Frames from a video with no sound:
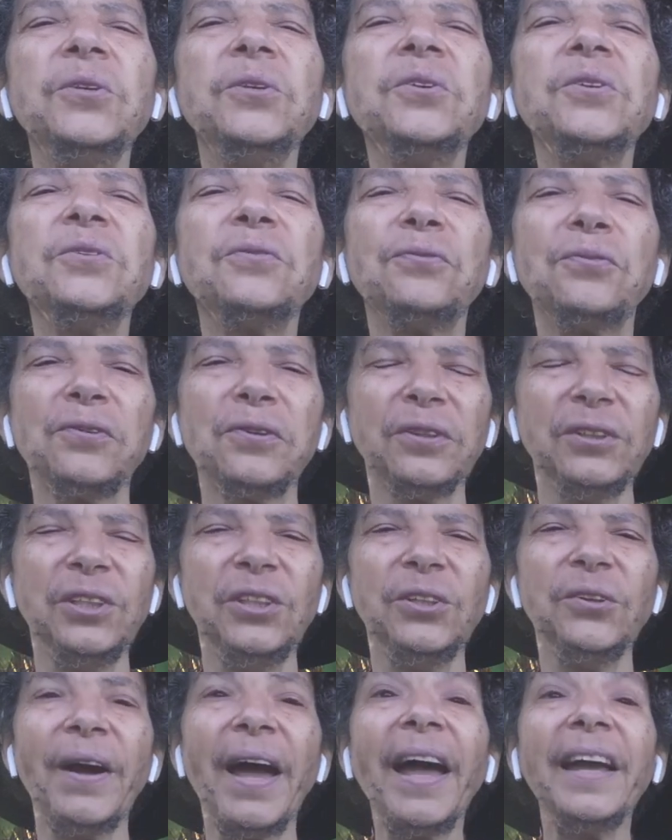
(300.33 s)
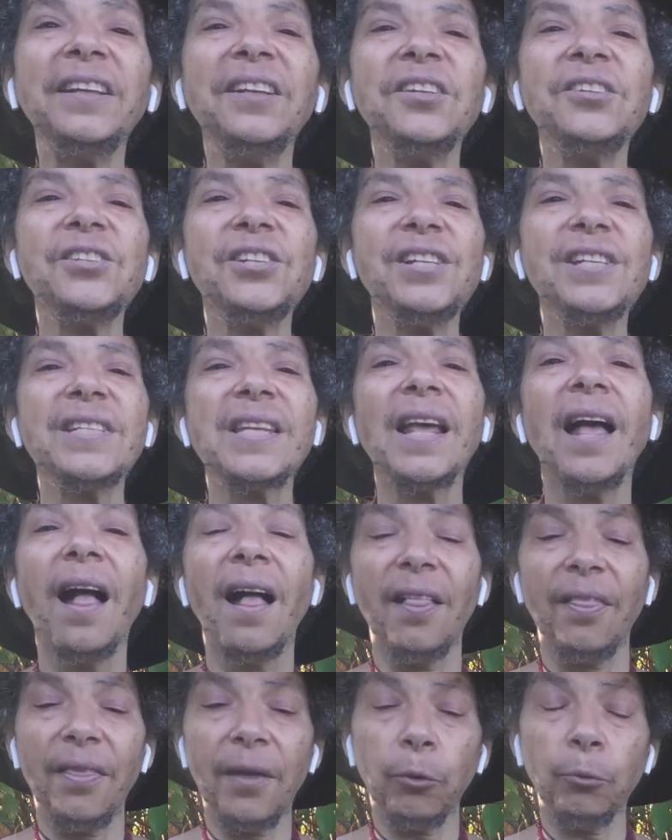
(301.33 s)
beautiful new energies
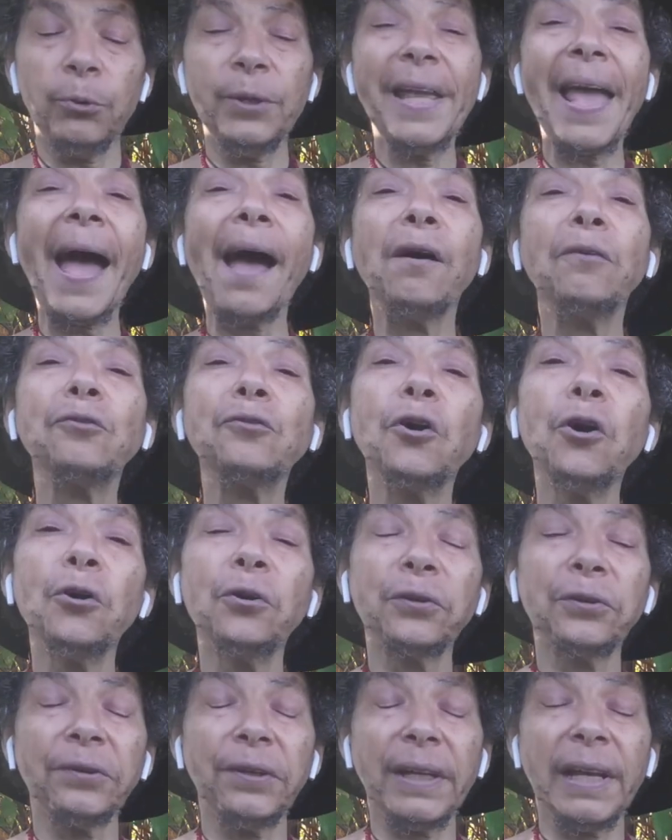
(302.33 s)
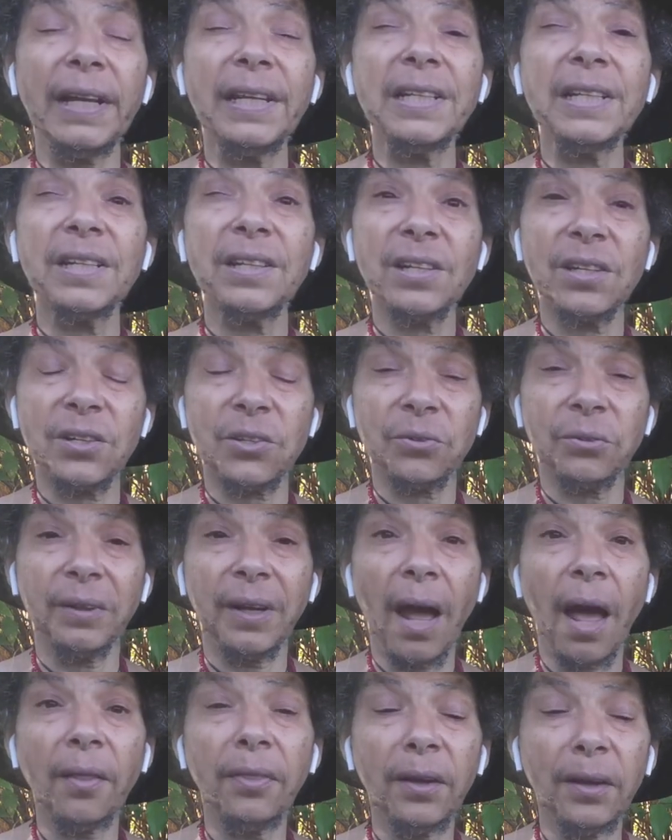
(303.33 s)
that we have co-created
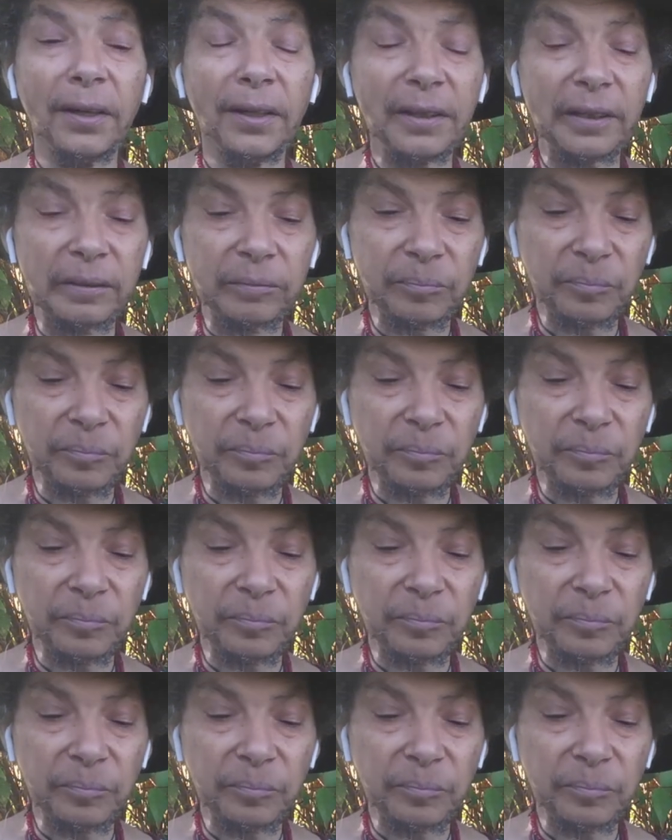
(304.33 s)
together.